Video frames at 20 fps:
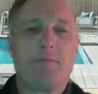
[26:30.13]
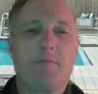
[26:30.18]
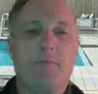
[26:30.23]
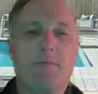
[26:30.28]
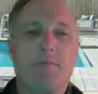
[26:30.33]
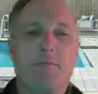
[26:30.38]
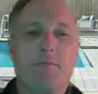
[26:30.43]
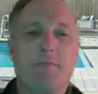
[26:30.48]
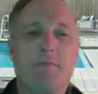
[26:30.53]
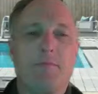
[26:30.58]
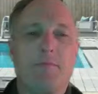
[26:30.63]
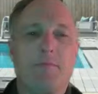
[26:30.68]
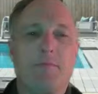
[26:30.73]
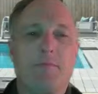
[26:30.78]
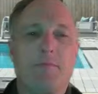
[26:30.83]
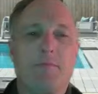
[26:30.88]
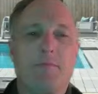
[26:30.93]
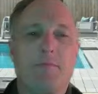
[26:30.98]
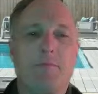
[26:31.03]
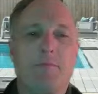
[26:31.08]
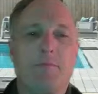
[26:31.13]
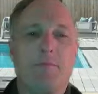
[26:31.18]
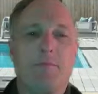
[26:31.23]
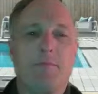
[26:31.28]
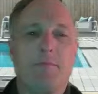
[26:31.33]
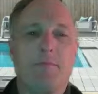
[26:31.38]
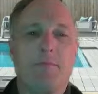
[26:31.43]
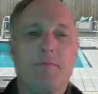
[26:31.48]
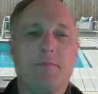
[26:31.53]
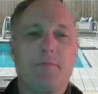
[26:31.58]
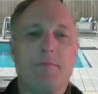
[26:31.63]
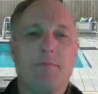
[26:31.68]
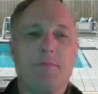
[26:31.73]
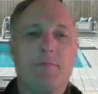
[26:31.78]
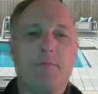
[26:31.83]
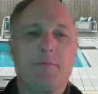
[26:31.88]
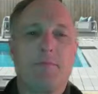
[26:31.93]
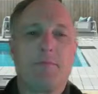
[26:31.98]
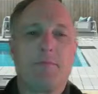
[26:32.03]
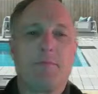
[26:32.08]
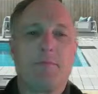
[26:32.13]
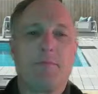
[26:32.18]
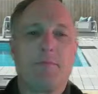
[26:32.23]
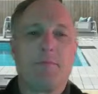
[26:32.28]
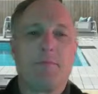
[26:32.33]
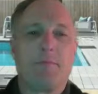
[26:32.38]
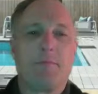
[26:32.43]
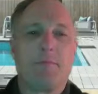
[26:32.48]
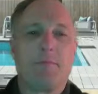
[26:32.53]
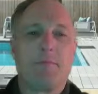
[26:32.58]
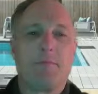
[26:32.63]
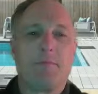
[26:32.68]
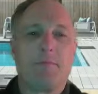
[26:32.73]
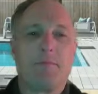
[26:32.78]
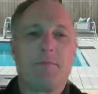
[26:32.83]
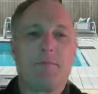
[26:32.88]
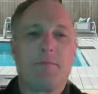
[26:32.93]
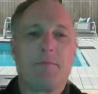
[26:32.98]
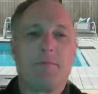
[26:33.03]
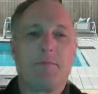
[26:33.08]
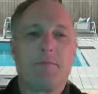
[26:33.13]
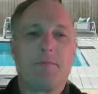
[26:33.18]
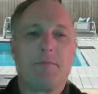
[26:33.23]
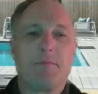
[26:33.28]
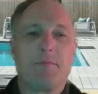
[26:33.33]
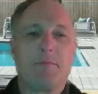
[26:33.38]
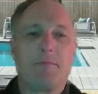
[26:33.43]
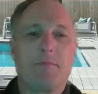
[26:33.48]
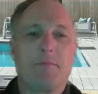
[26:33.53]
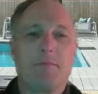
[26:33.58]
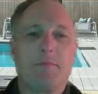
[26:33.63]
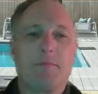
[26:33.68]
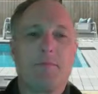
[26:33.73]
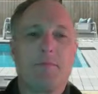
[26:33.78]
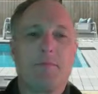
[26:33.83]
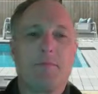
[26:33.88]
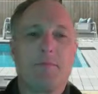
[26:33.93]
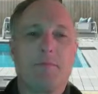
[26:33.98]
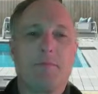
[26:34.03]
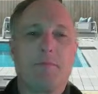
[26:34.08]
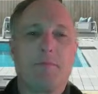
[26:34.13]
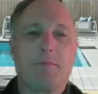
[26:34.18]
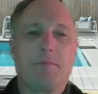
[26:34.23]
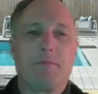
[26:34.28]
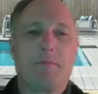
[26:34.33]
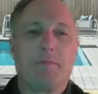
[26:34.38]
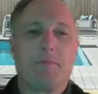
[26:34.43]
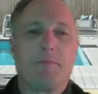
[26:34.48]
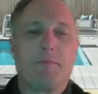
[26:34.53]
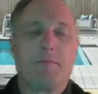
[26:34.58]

(not speaking)